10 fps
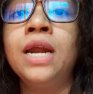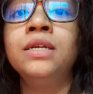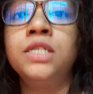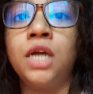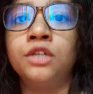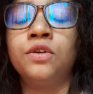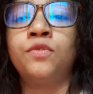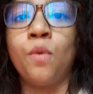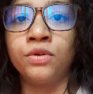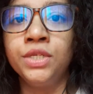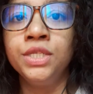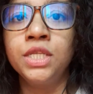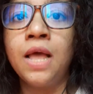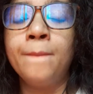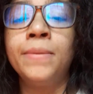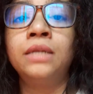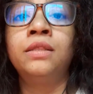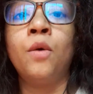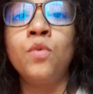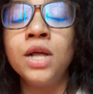are in charge of contents, but
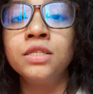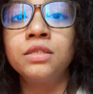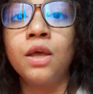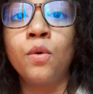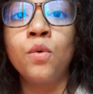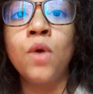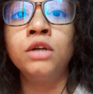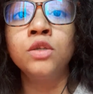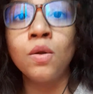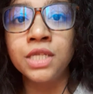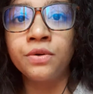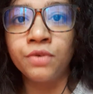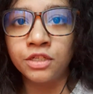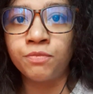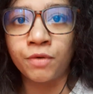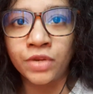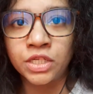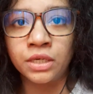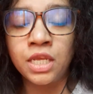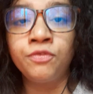the ones who are not in creative
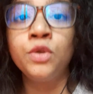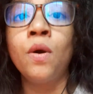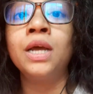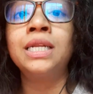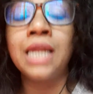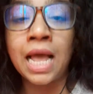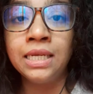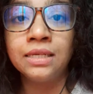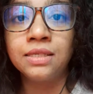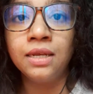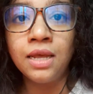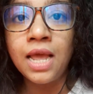profession, if you are a client